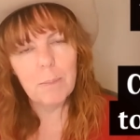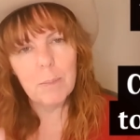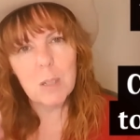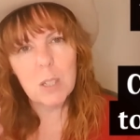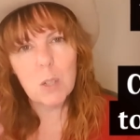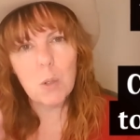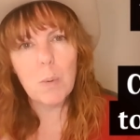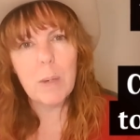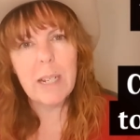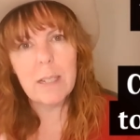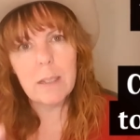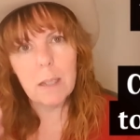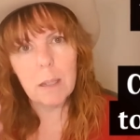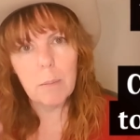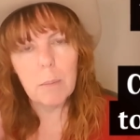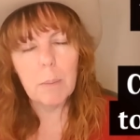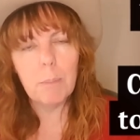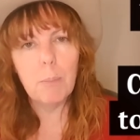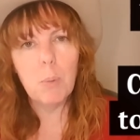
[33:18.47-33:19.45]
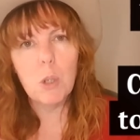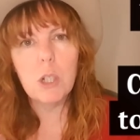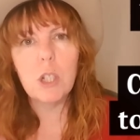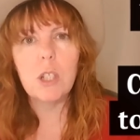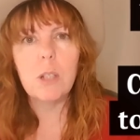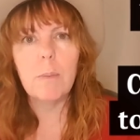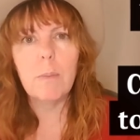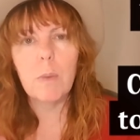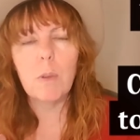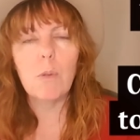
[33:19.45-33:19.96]
squeeze them and
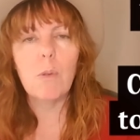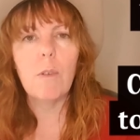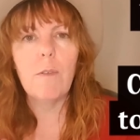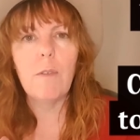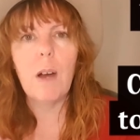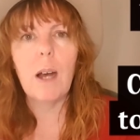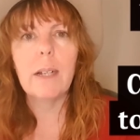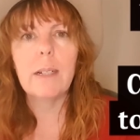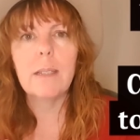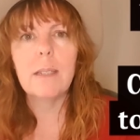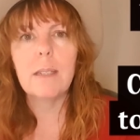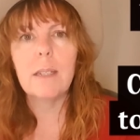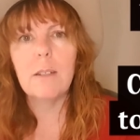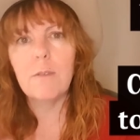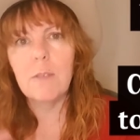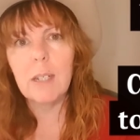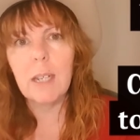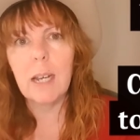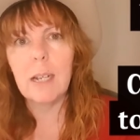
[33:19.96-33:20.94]
push them through a fine sieve to